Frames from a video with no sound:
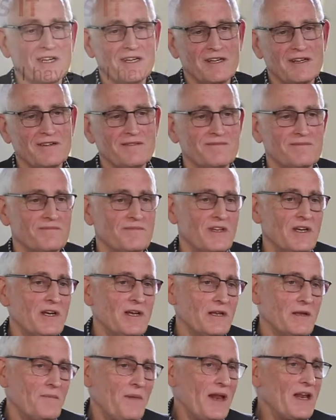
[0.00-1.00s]
Okay.
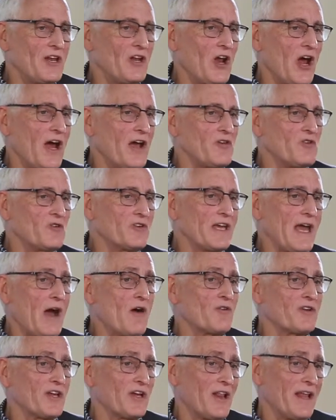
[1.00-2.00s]
Depending on how you
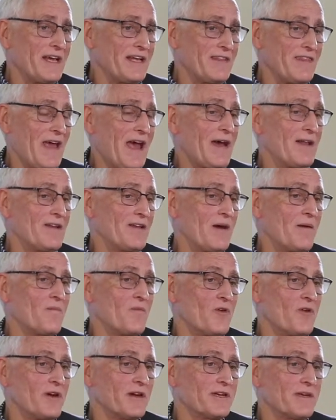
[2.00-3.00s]
calculate that
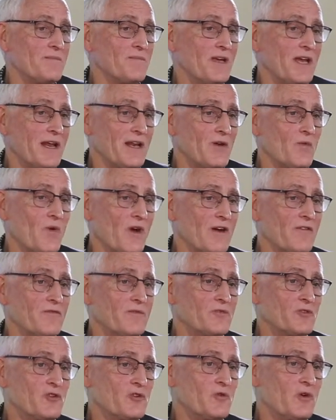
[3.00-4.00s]
number, it can be anywhere
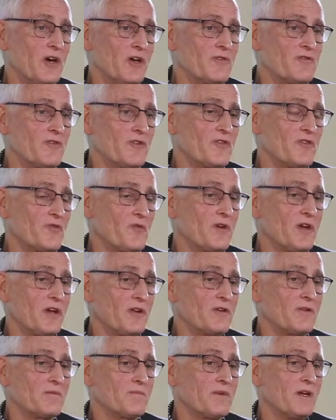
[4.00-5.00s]
from 200,
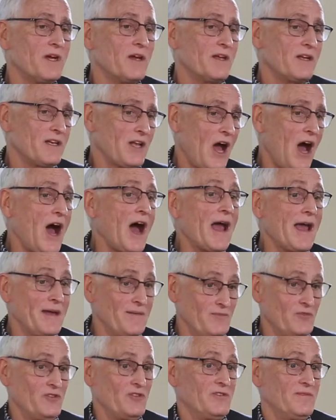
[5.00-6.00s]
300
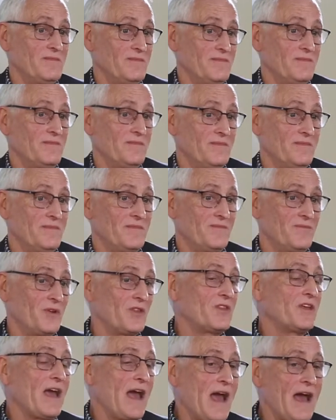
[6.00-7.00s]
times
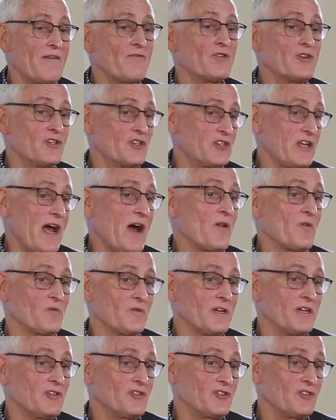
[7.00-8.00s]
what the average
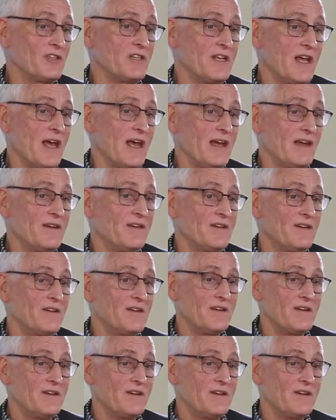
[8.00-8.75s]
salary is today.